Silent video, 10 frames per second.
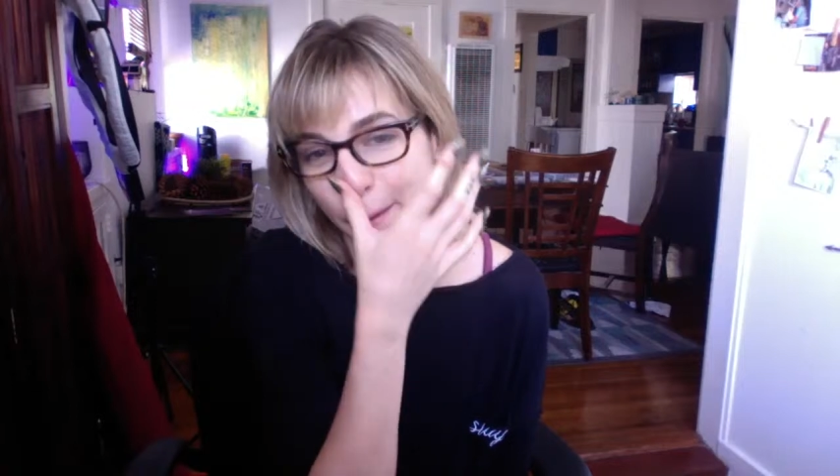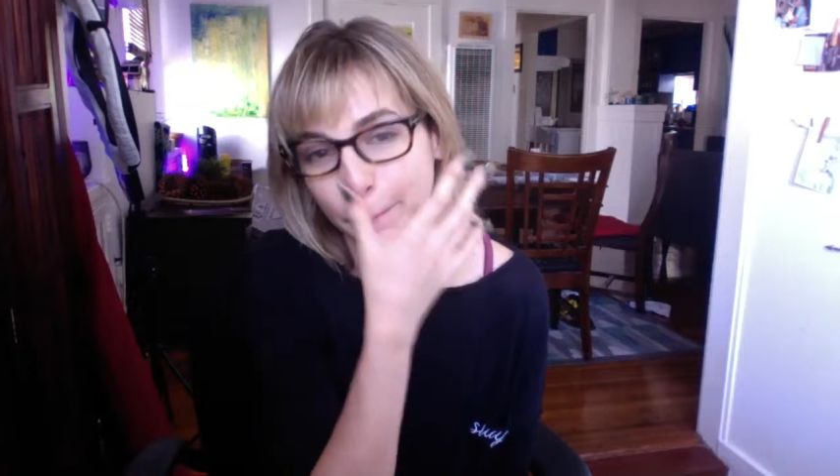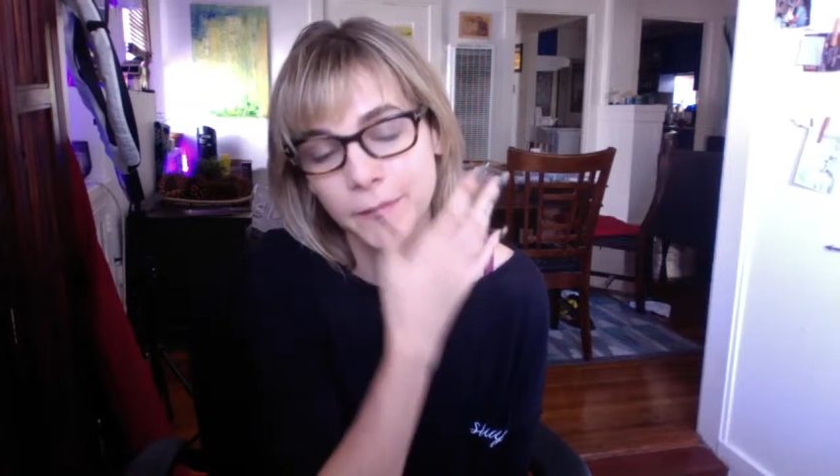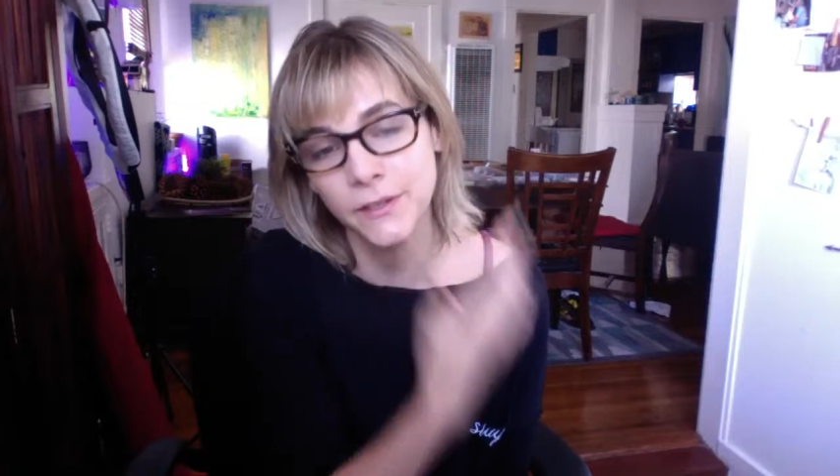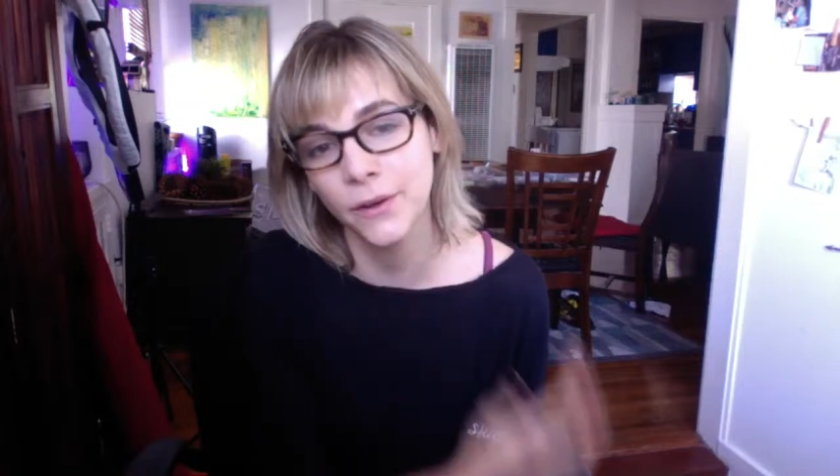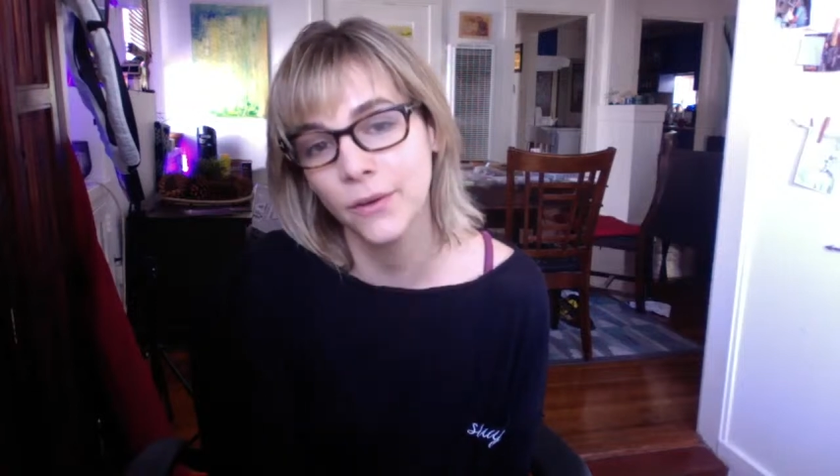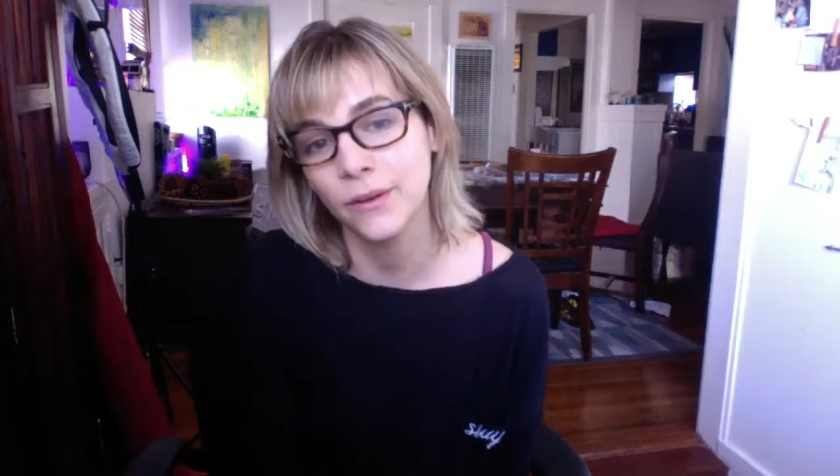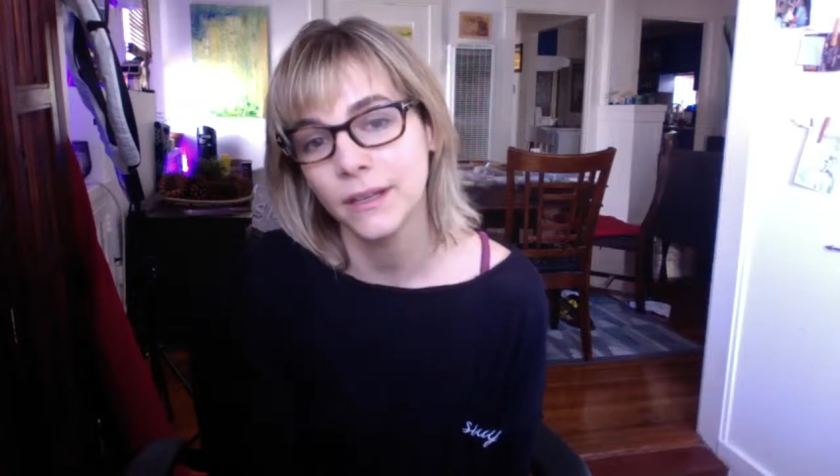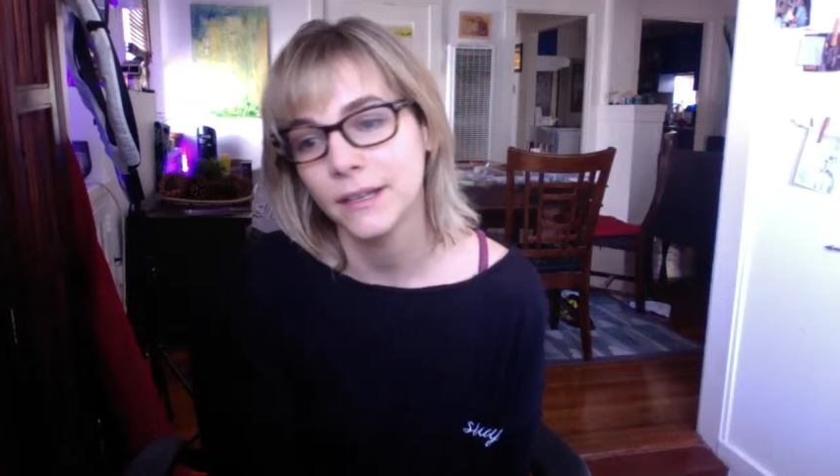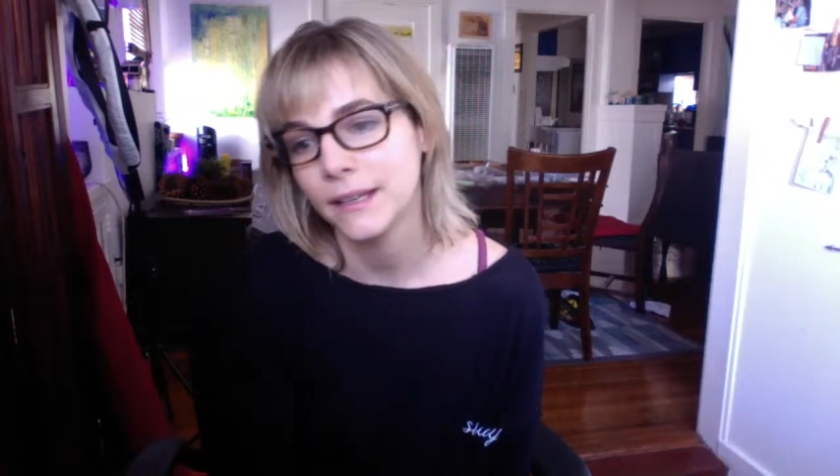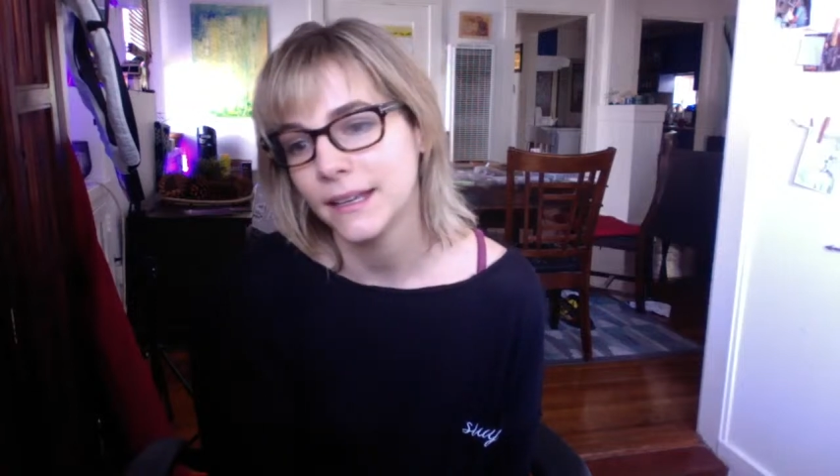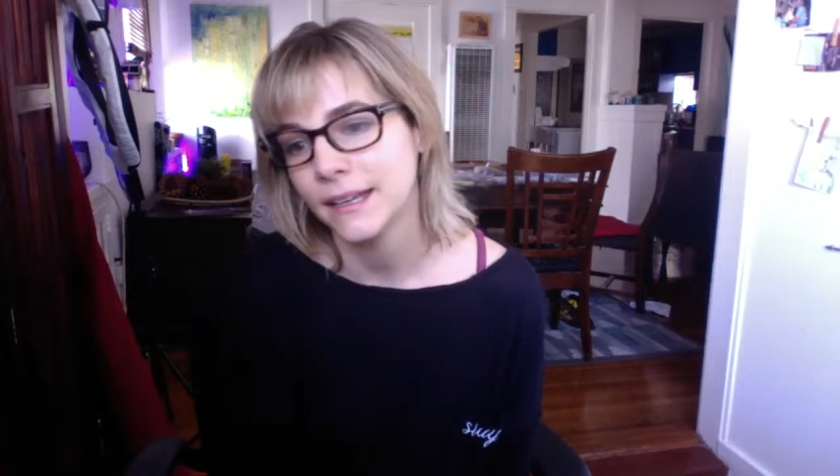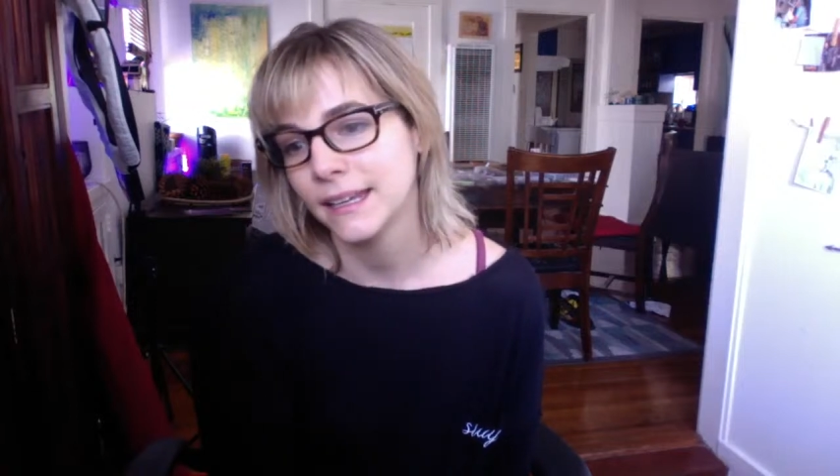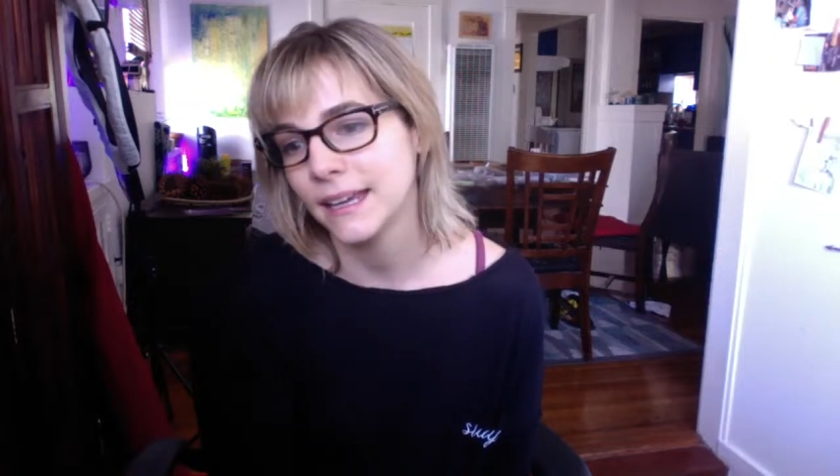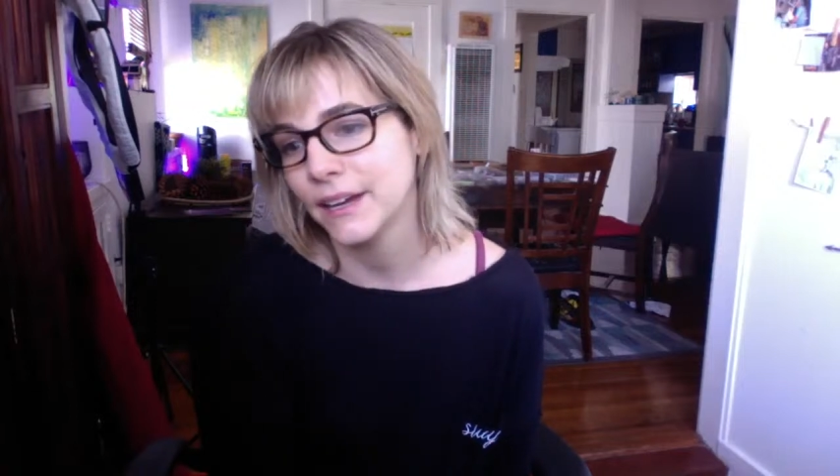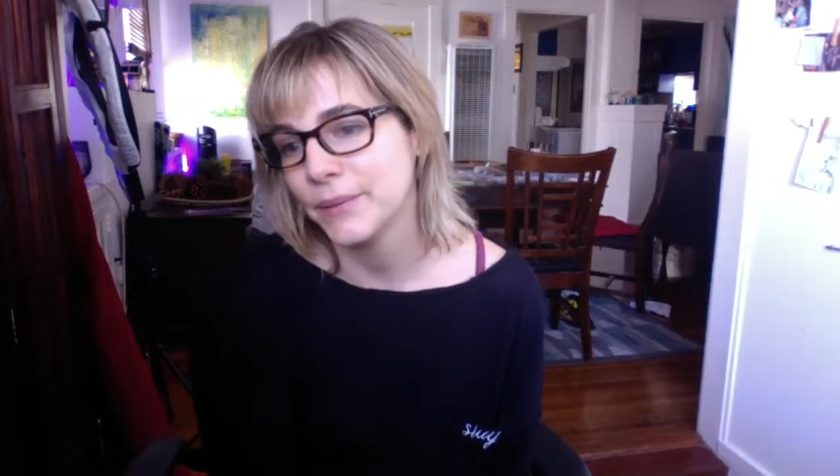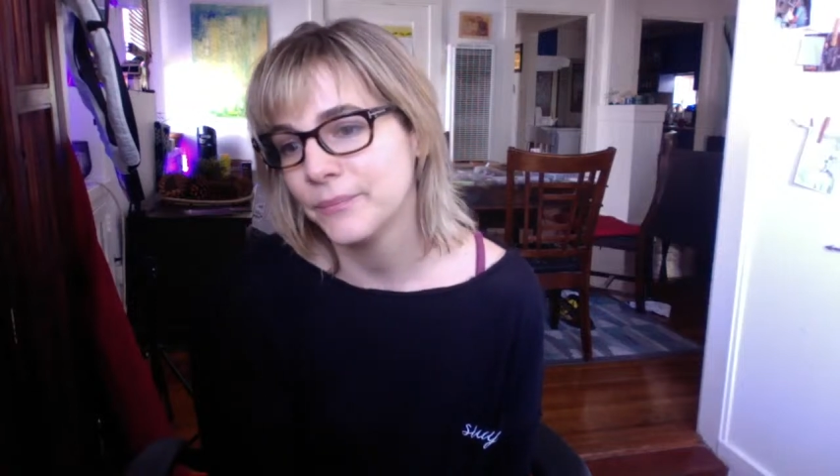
So yeah.